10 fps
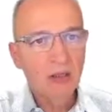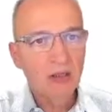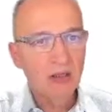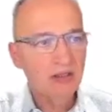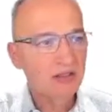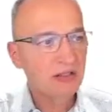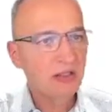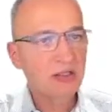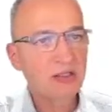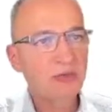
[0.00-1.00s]
Let's
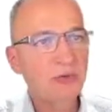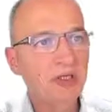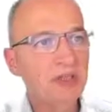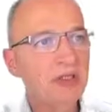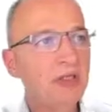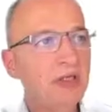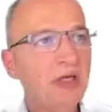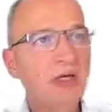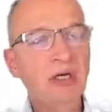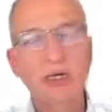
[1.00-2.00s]
start with
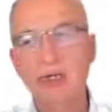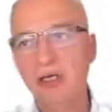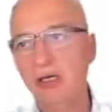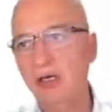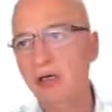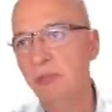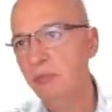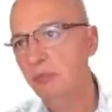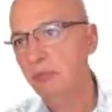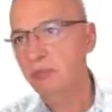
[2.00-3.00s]
the
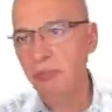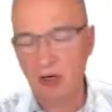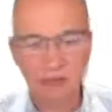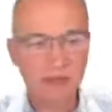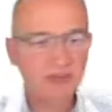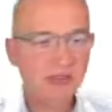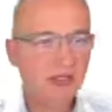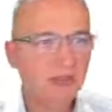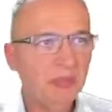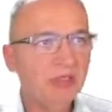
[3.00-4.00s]
problem
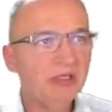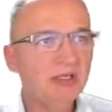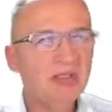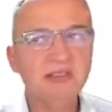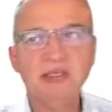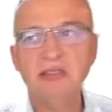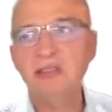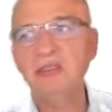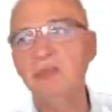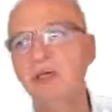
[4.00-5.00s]
statement. Let's say
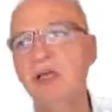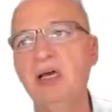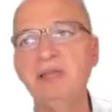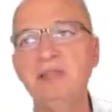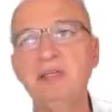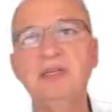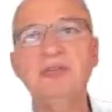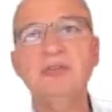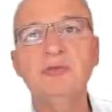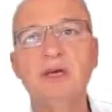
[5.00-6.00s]
that someone asks
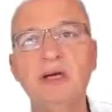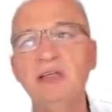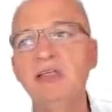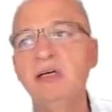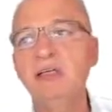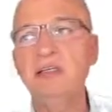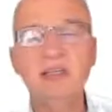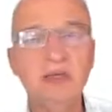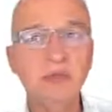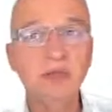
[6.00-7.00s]
us to write an
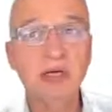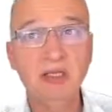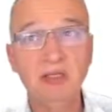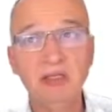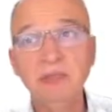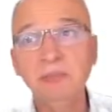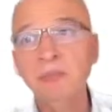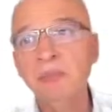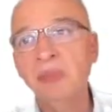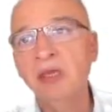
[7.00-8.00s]
exception handler
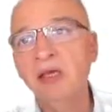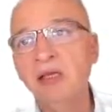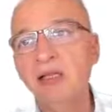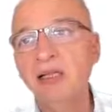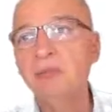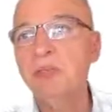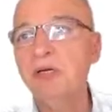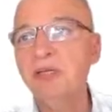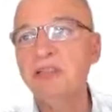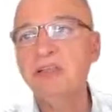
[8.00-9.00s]
that
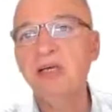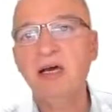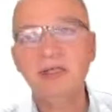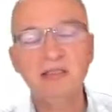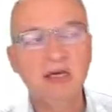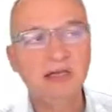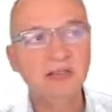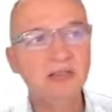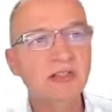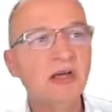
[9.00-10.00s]
prints the
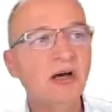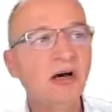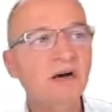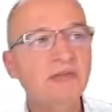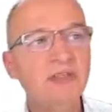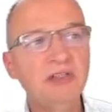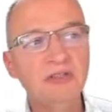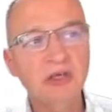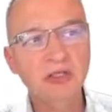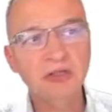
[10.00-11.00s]
address of the
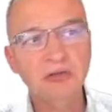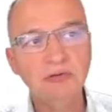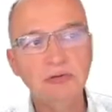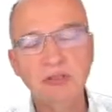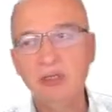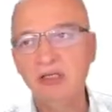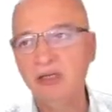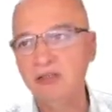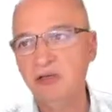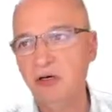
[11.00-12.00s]
instruction that
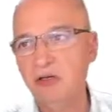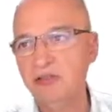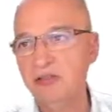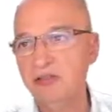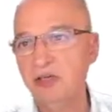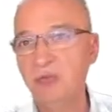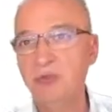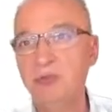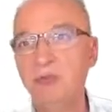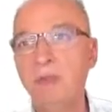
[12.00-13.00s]
has caused the
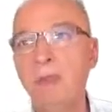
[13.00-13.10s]
exception